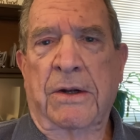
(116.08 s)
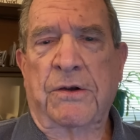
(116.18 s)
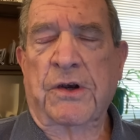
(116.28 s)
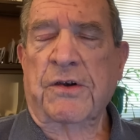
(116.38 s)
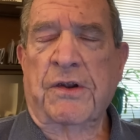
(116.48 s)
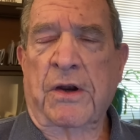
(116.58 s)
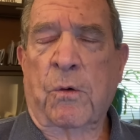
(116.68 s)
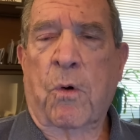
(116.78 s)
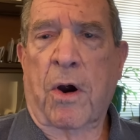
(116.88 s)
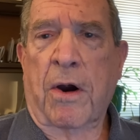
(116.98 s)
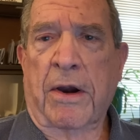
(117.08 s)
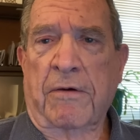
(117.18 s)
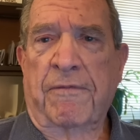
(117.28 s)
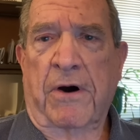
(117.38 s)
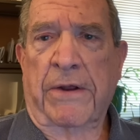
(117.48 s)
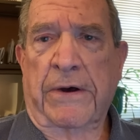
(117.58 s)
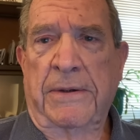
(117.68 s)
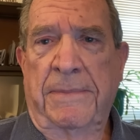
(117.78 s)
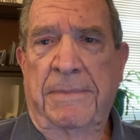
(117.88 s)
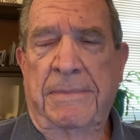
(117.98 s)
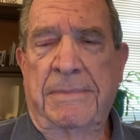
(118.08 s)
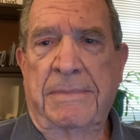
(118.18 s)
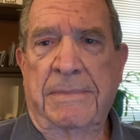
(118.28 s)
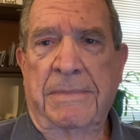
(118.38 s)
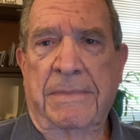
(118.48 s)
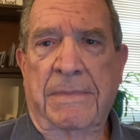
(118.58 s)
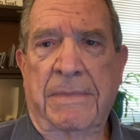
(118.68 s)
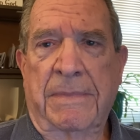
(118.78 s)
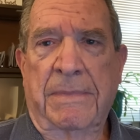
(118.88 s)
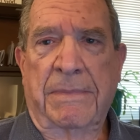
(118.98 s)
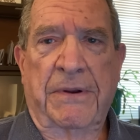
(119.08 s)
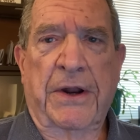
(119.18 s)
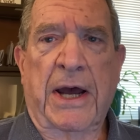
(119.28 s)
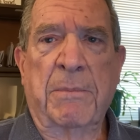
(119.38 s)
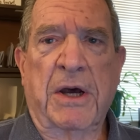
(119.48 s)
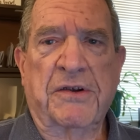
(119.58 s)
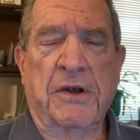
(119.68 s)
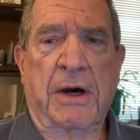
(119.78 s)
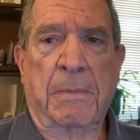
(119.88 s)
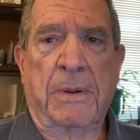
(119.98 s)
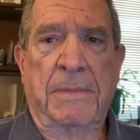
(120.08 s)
just inquiring, Father, did I mess up?